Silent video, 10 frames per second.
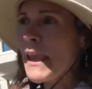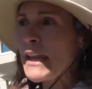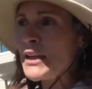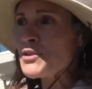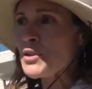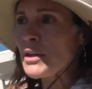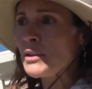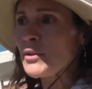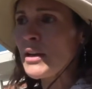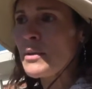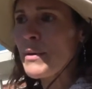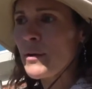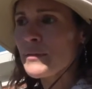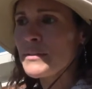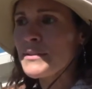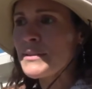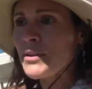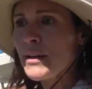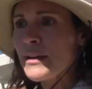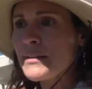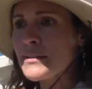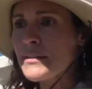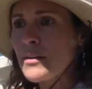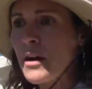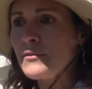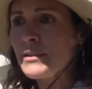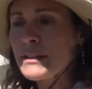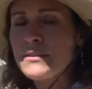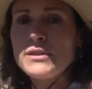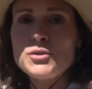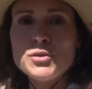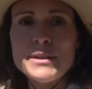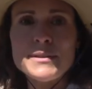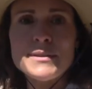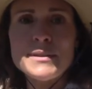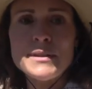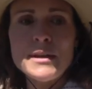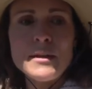And I started learning about the serious conflicts of interest.